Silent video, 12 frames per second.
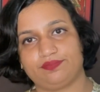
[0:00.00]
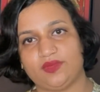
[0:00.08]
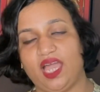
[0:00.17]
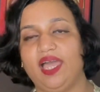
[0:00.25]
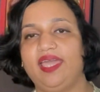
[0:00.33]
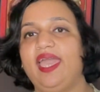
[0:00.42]

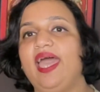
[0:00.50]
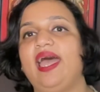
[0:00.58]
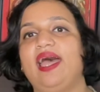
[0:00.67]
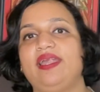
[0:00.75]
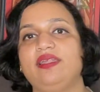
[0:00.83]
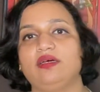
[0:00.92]
I
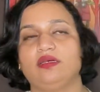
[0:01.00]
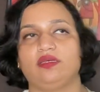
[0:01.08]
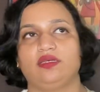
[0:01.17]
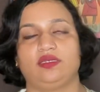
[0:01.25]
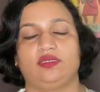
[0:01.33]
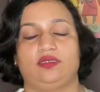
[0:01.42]
had
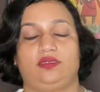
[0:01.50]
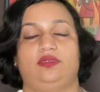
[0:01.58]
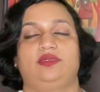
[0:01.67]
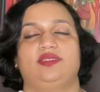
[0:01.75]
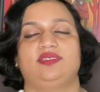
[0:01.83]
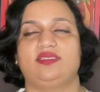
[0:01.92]

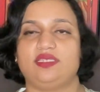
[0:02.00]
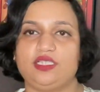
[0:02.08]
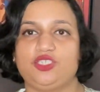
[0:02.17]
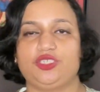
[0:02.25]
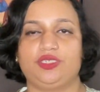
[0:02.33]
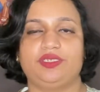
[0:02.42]

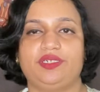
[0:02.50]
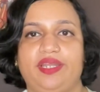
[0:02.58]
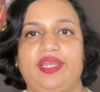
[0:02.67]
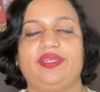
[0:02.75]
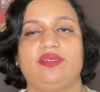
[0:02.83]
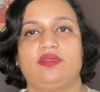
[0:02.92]
such
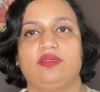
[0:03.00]
great